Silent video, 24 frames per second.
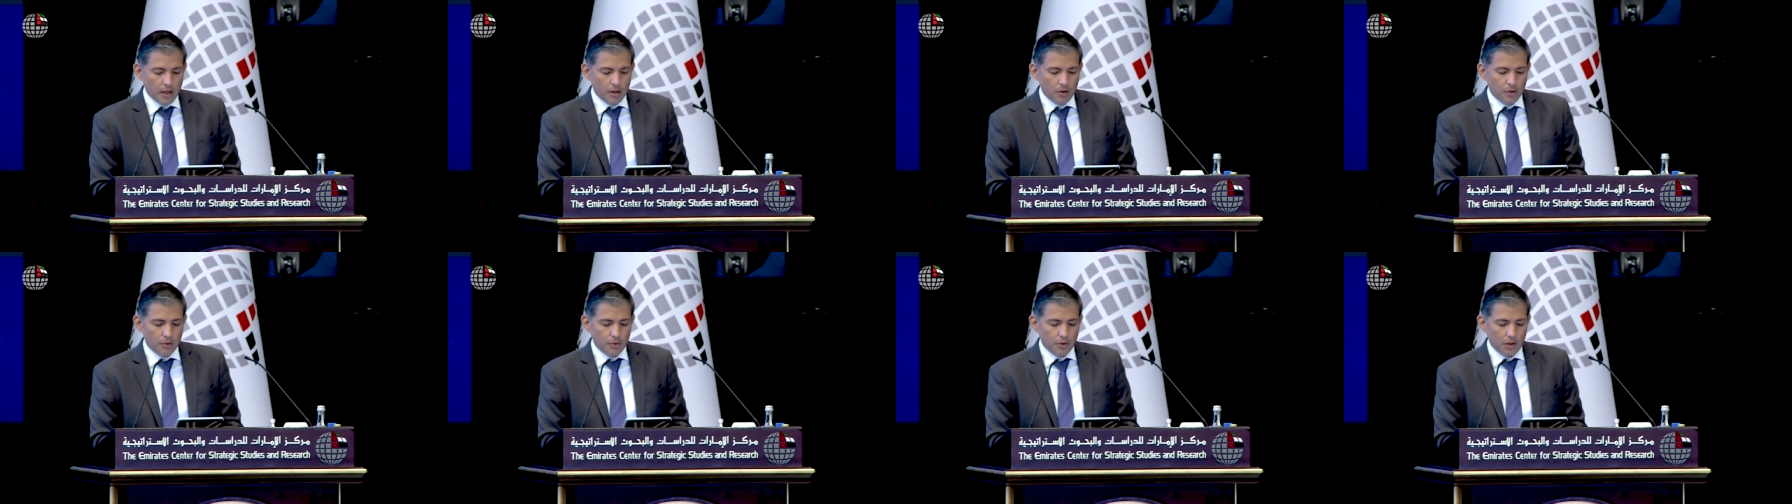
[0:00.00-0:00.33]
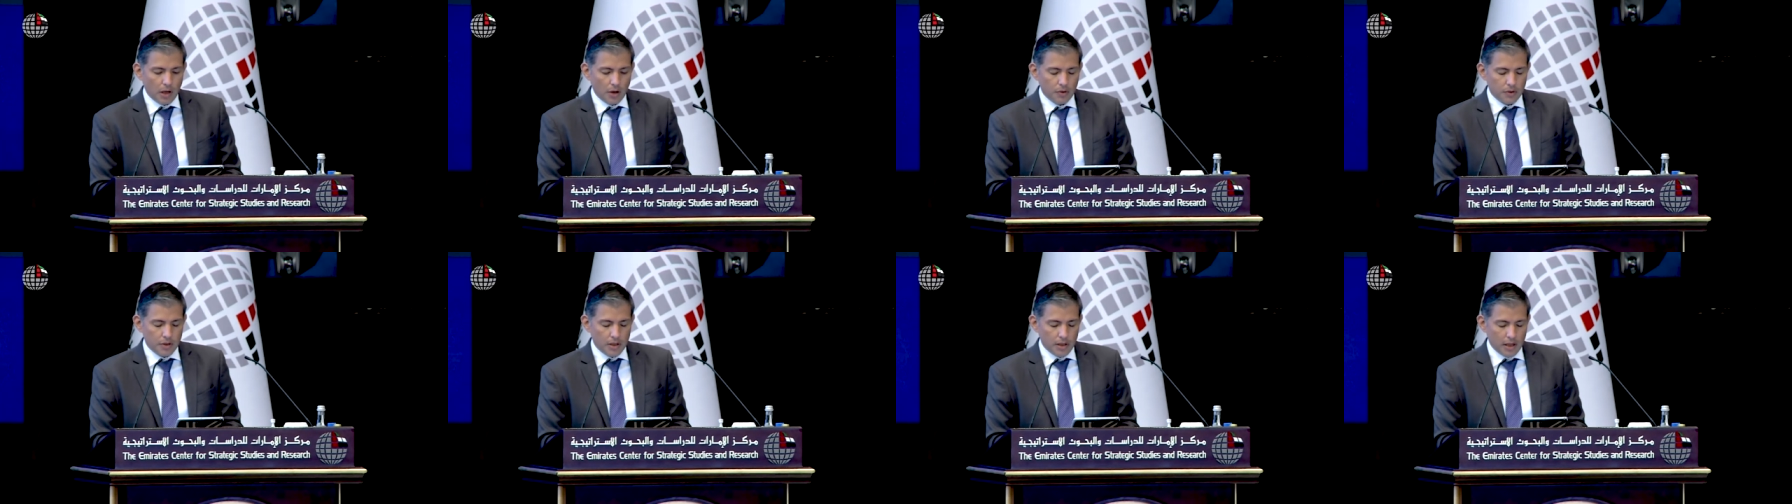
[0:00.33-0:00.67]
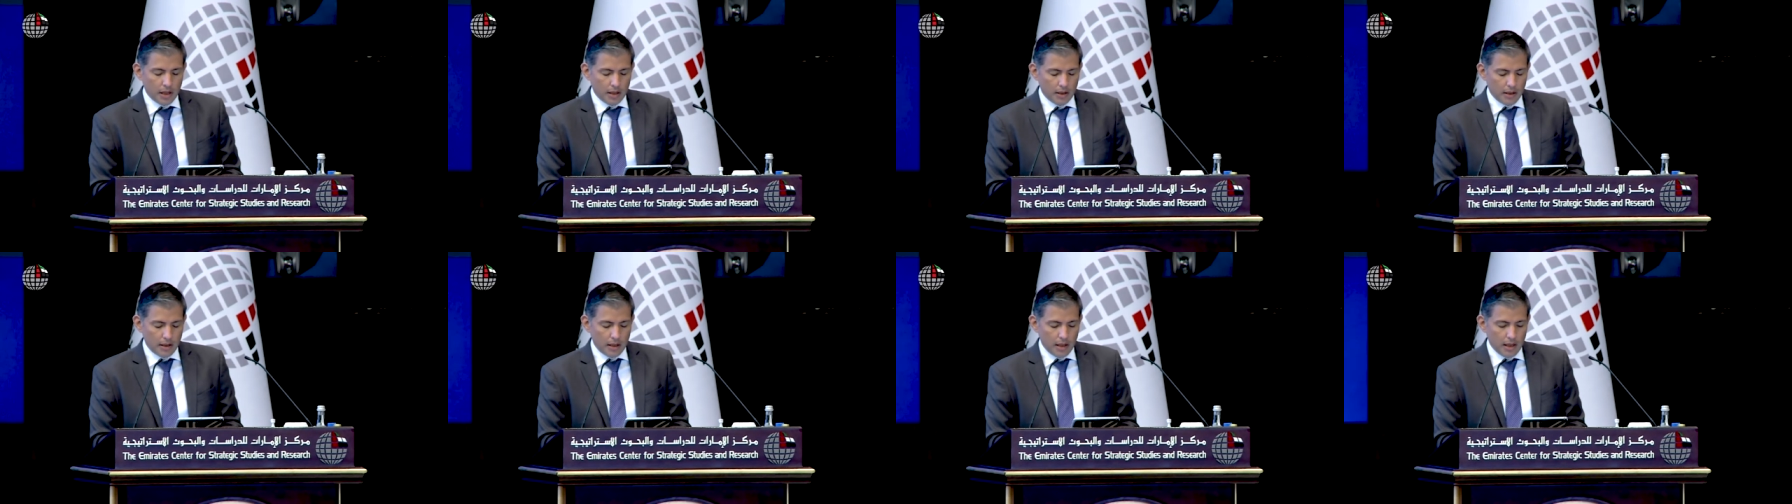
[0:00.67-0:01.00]

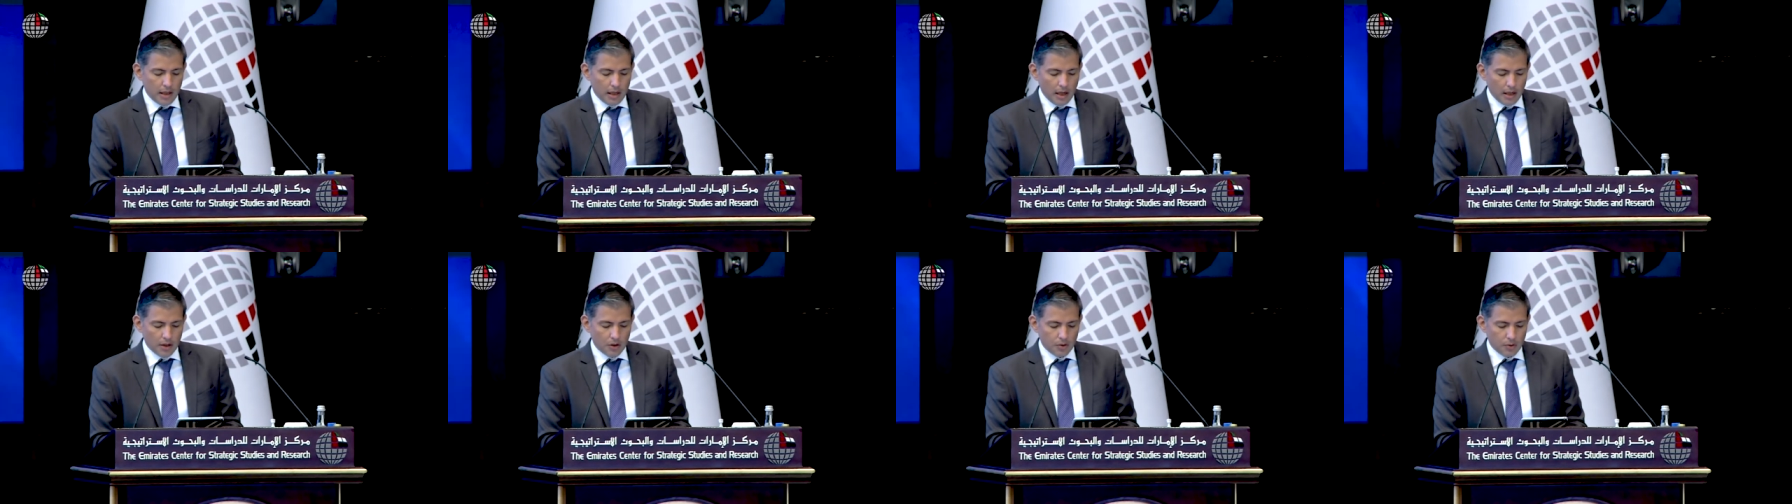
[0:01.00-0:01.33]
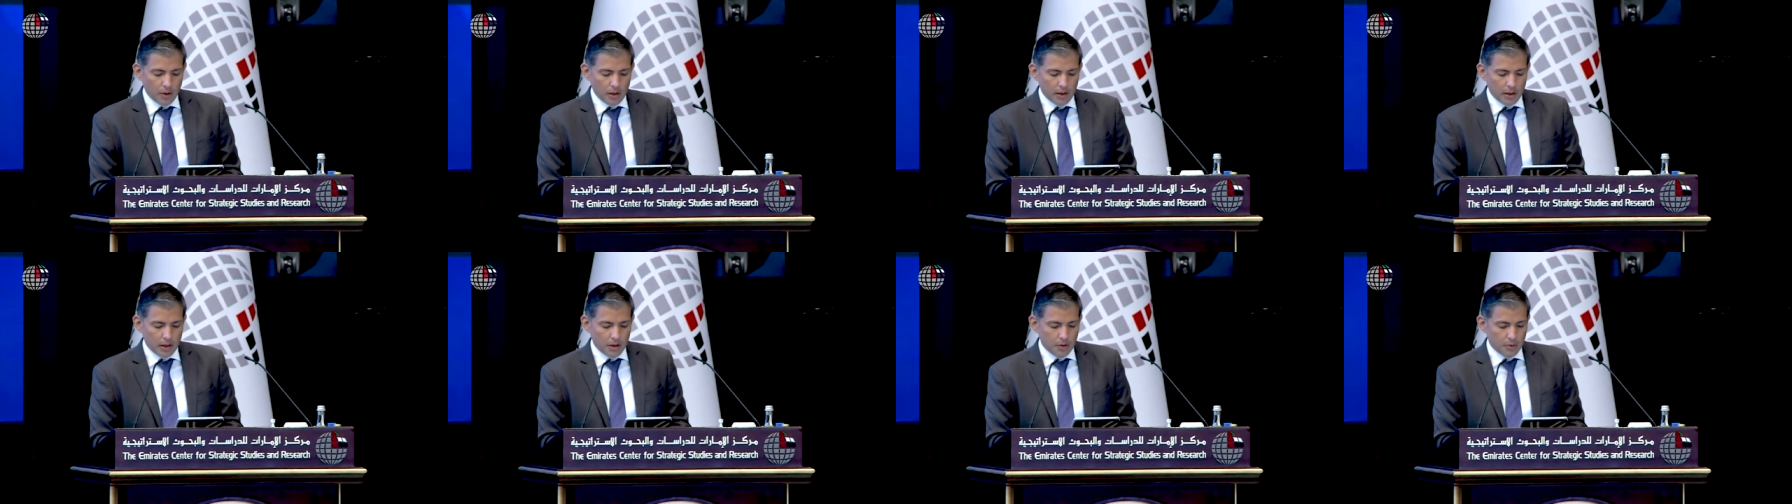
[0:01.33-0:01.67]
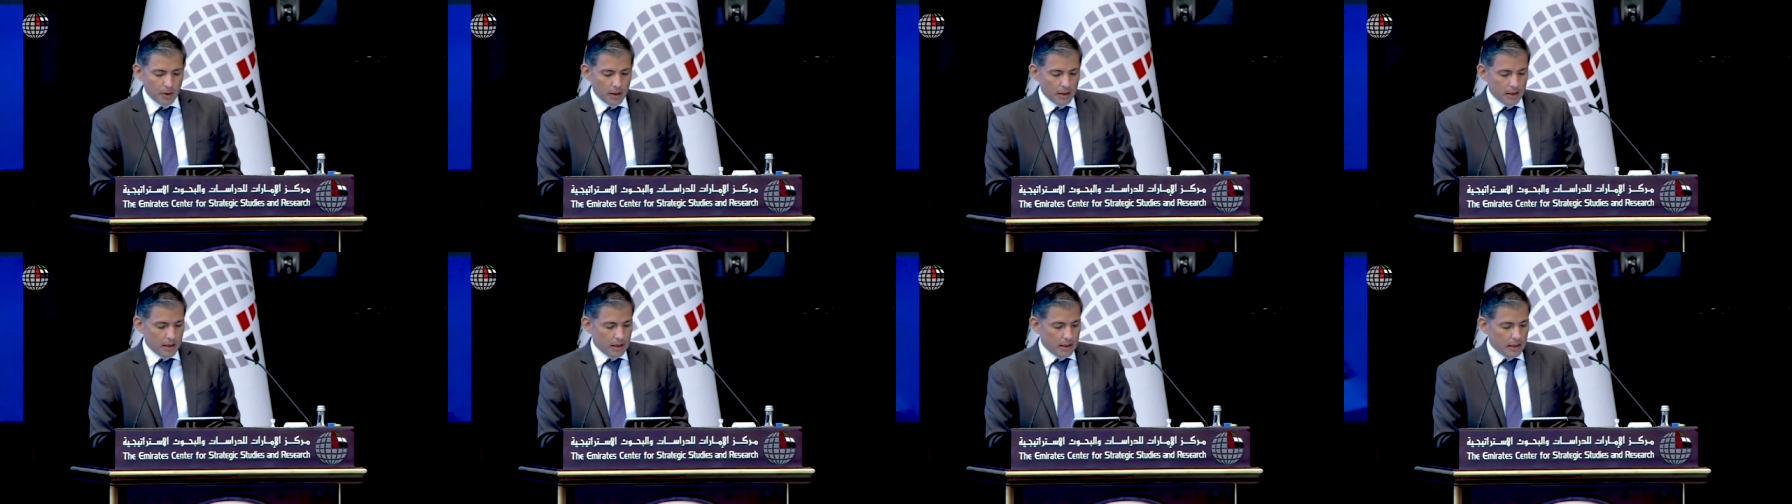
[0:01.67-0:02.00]
2019 and
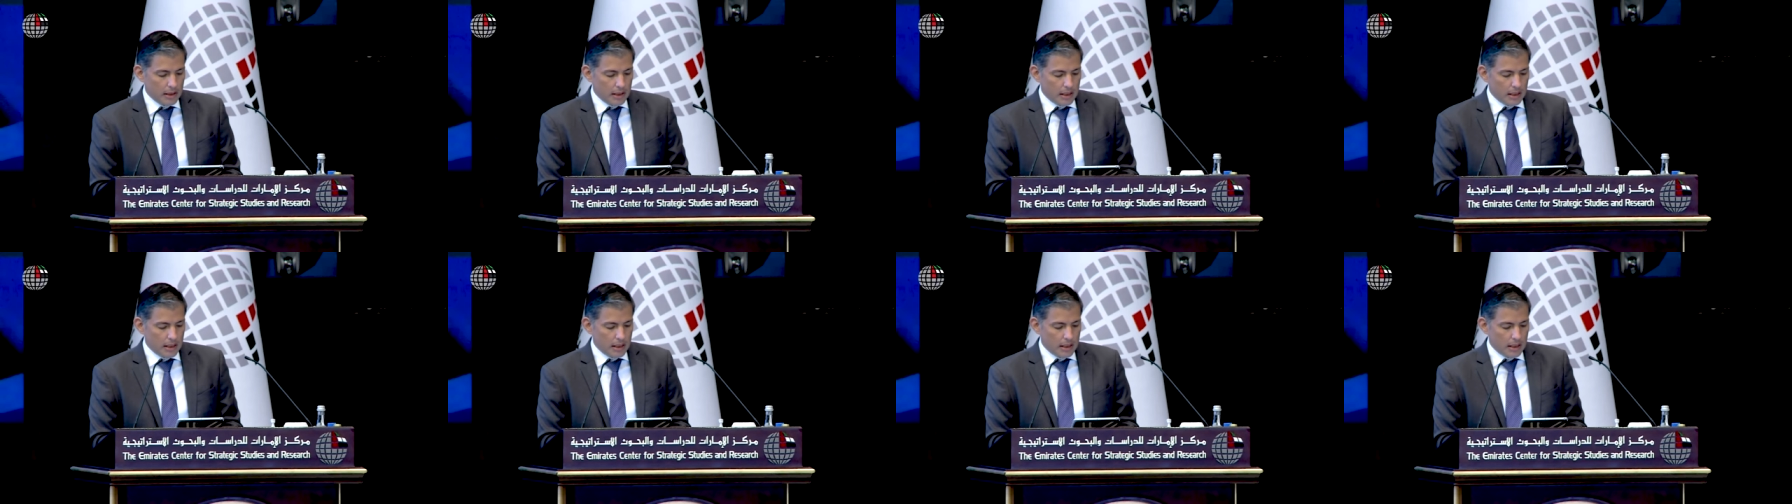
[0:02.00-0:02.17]
2020.